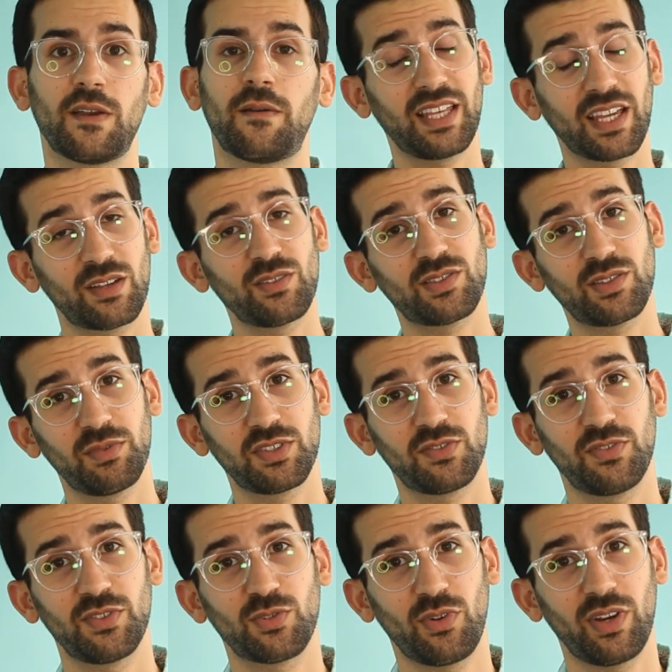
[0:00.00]
Thank you so much
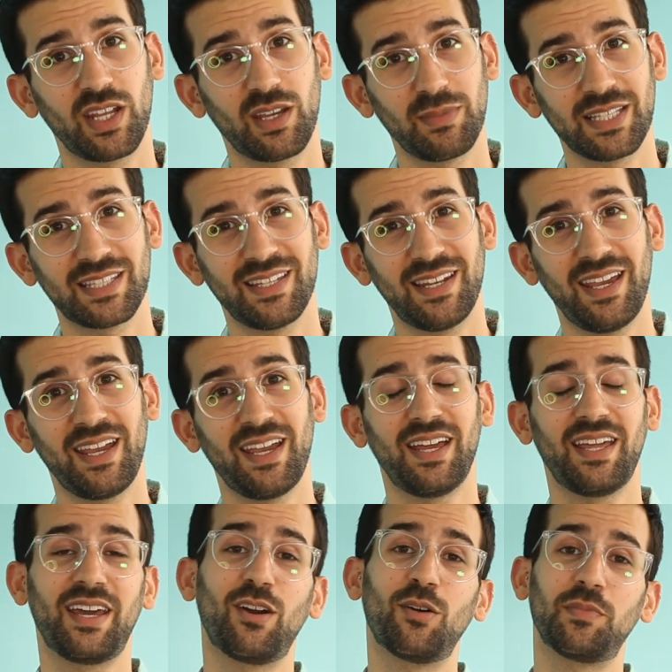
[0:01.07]
for joining me today,
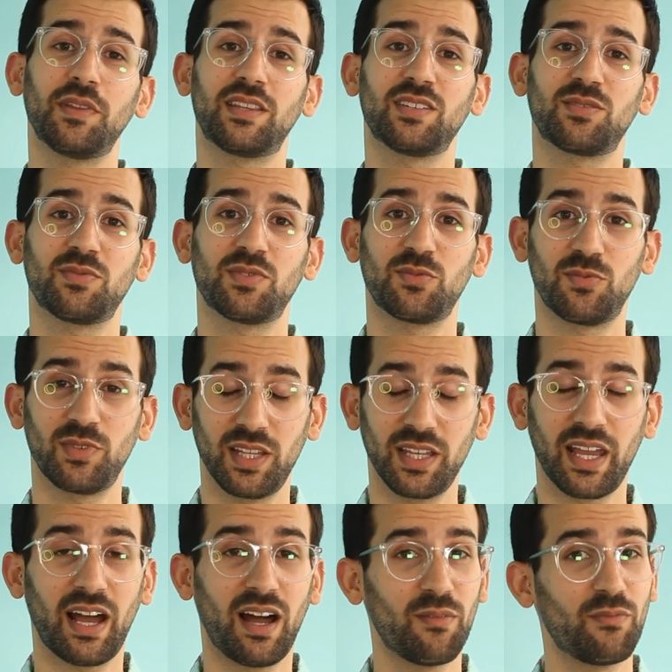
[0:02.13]
and I hope that this was really
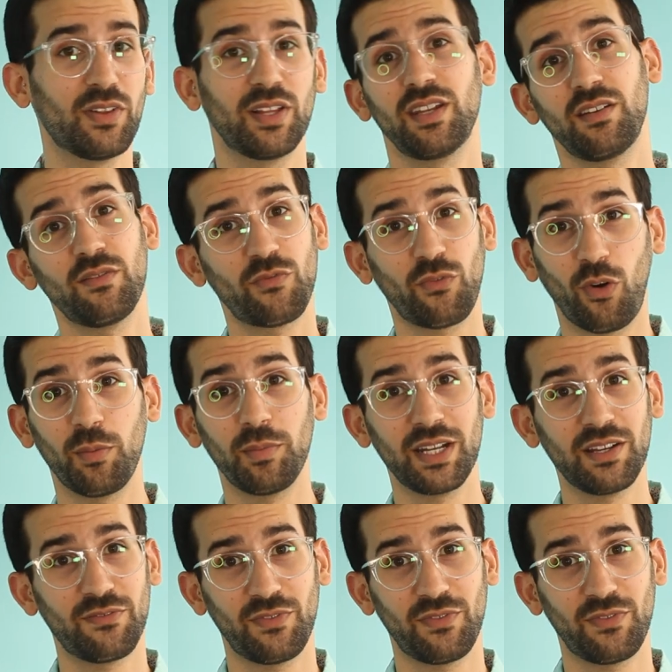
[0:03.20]
helpful and informative